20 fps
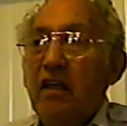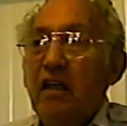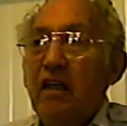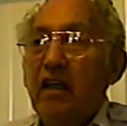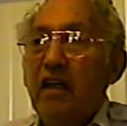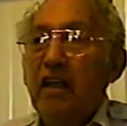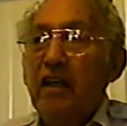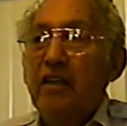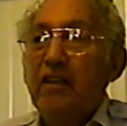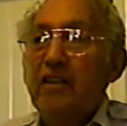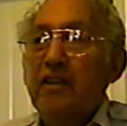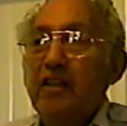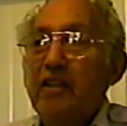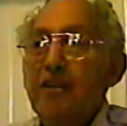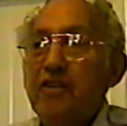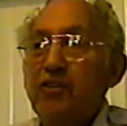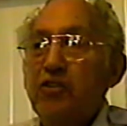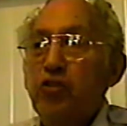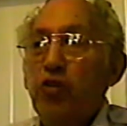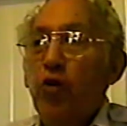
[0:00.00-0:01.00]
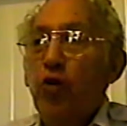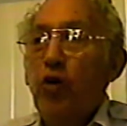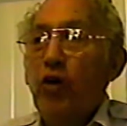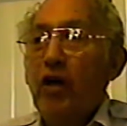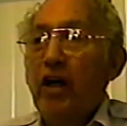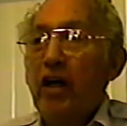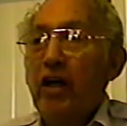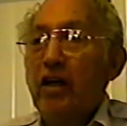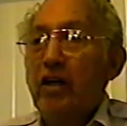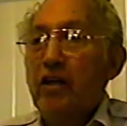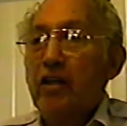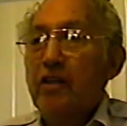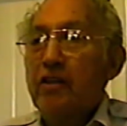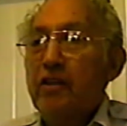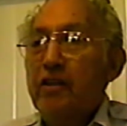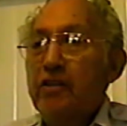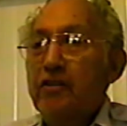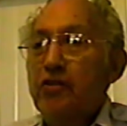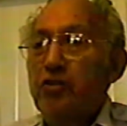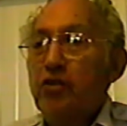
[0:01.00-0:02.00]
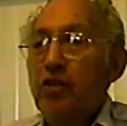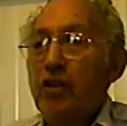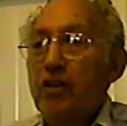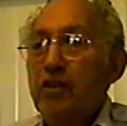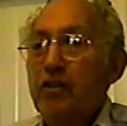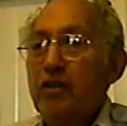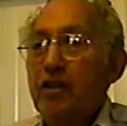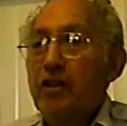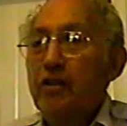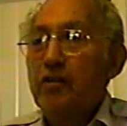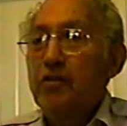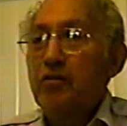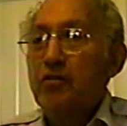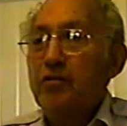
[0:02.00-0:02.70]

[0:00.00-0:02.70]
And they saw, they say,